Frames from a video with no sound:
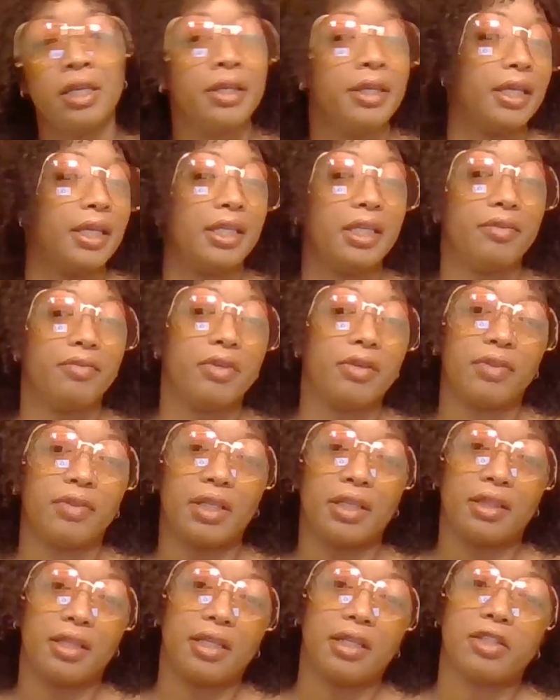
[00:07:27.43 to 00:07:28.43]
And even if
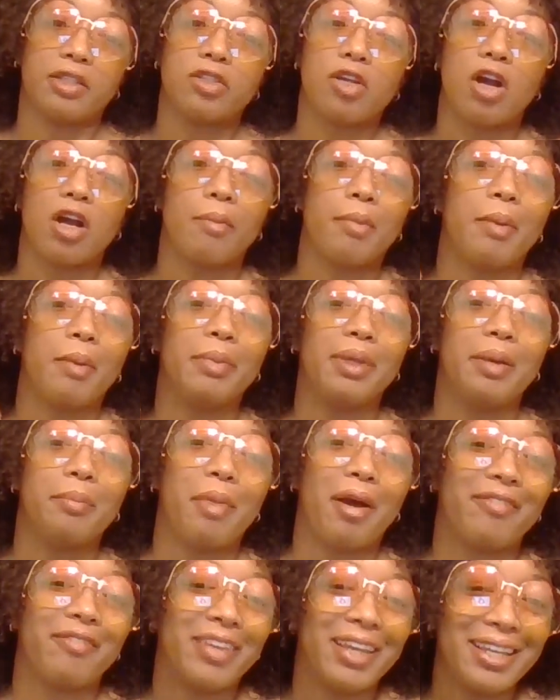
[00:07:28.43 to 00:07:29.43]
they think they talk about me in
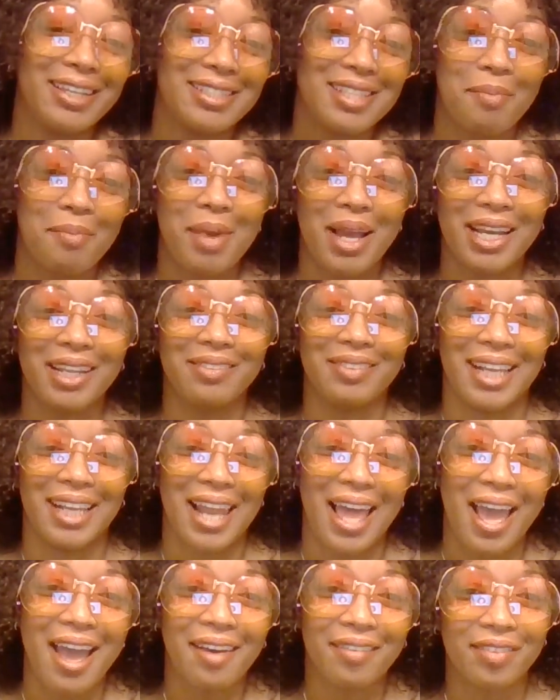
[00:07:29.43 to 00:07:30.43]
my face, I might even
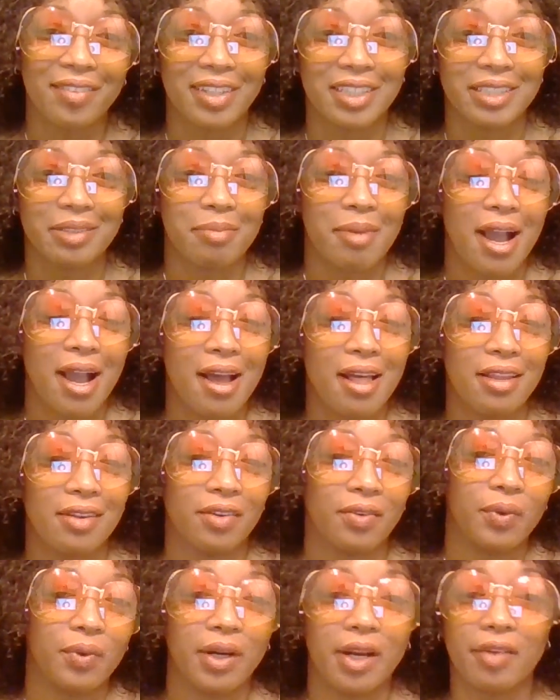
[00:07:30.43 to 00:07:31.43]
laugh and smile
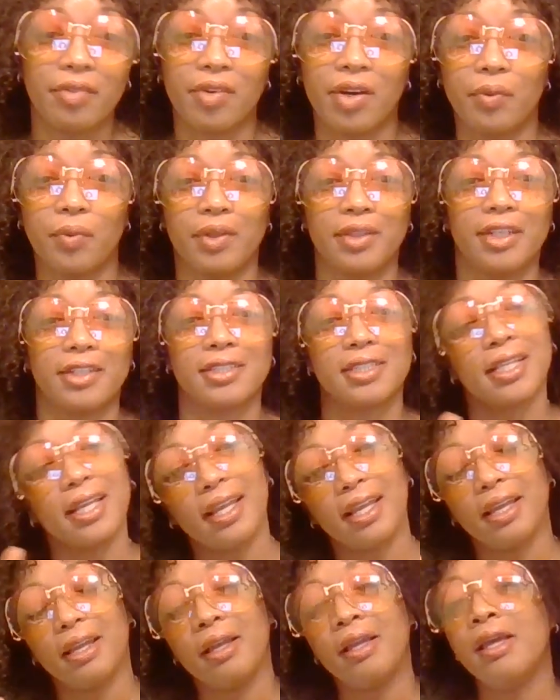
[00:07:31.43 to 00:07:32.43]
or whatever what they're
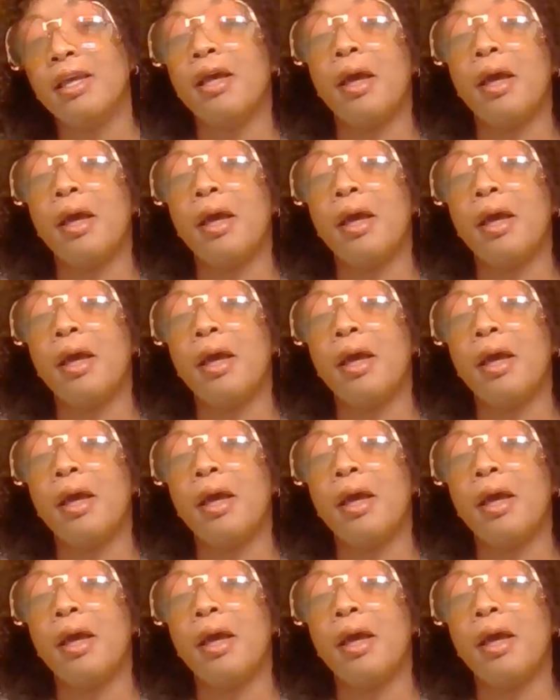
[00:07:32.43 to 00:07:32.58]
saying,